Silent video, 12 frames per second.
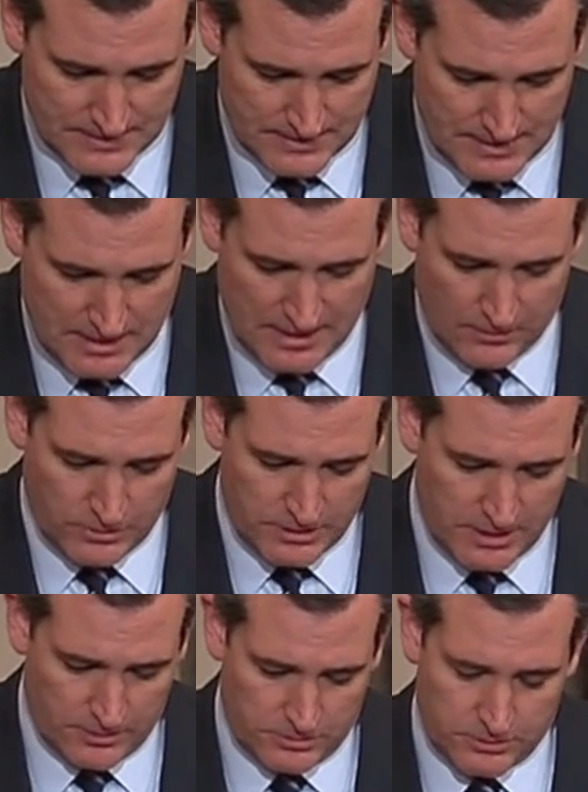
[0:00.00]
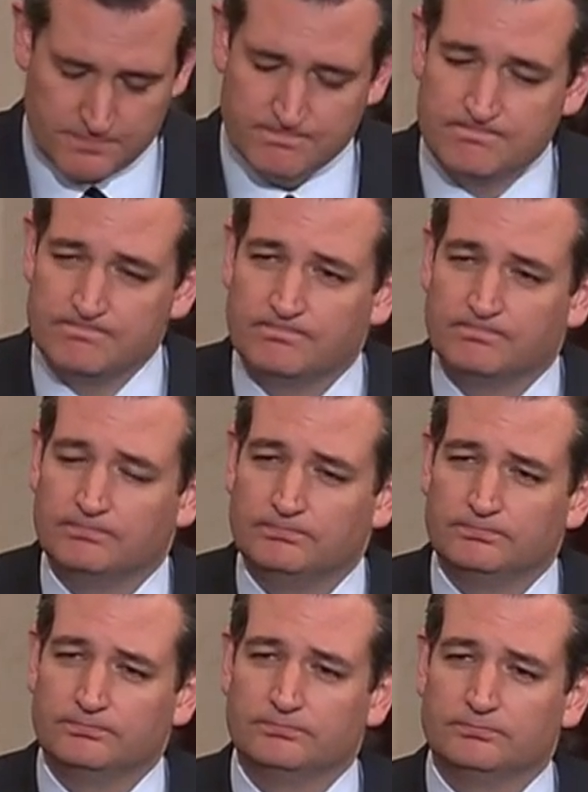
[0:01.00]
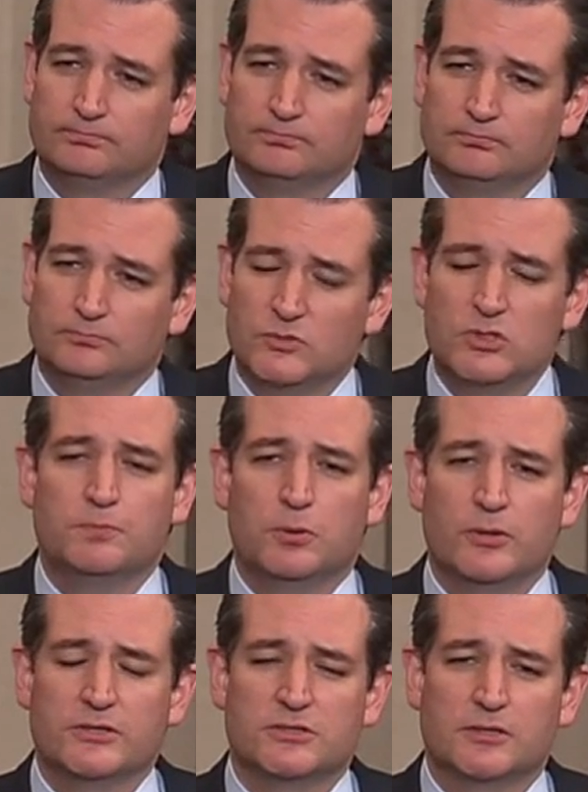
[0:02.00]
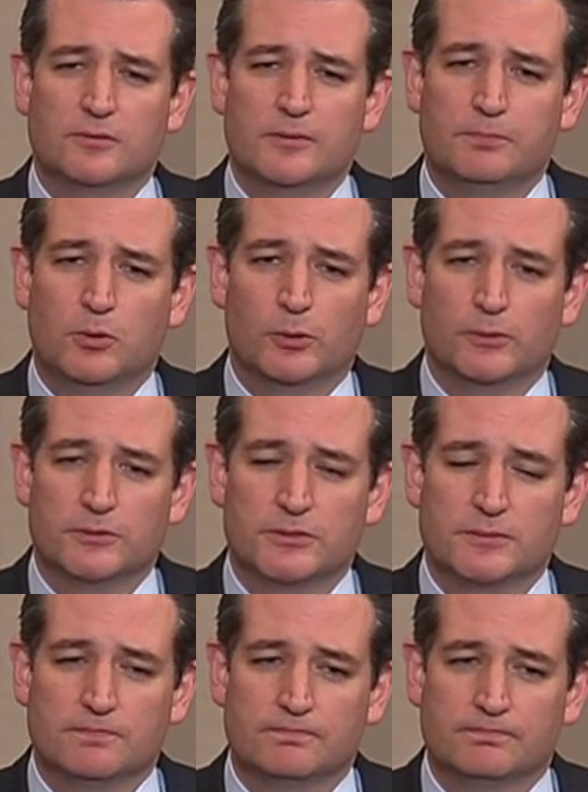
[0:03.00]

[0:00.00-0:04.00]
Now, I would note 2 points that are important.